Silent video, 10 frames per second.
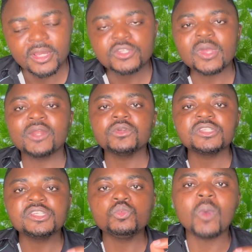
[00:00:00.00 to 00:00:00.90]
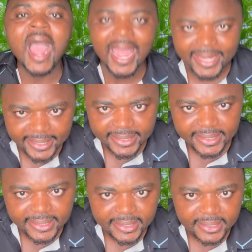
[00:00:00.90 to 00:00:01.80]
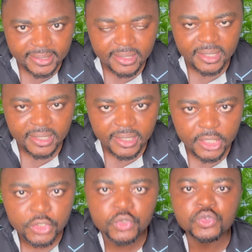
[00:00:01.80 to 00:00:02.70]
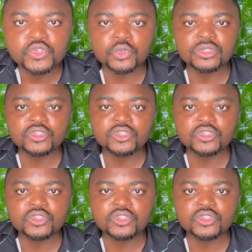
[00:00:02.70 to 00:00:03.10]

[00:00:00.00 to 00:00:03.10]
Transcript: So I don't see why you should